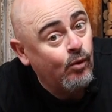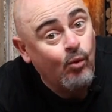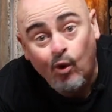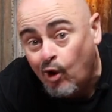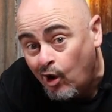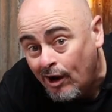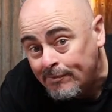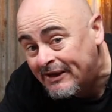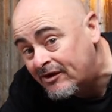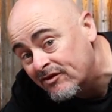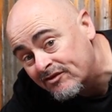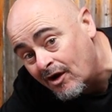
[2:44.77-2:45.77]
Why?
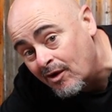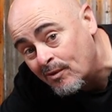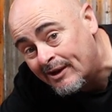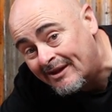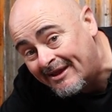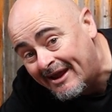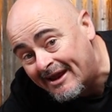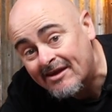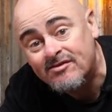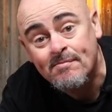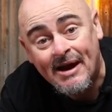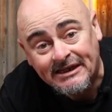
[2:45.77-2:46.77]
Because I wanna let
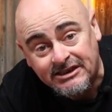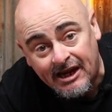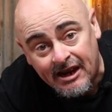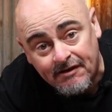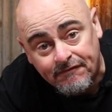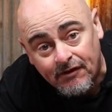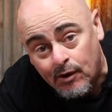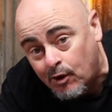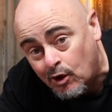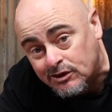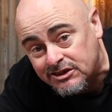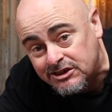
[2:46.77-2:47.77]
as much airflow and
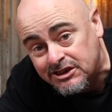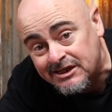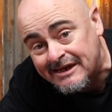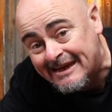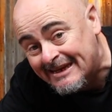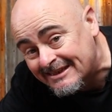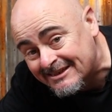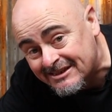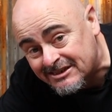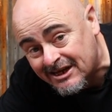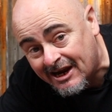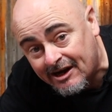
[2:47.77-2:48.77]
oxygen into the
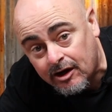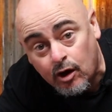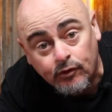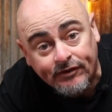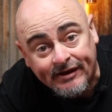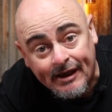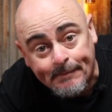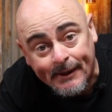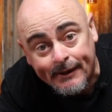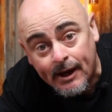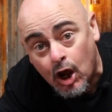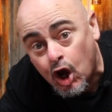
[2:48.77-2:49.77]
charcoal to keep it
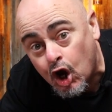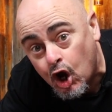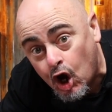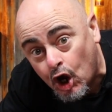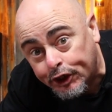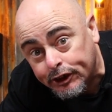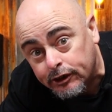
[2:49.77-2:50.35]
hot.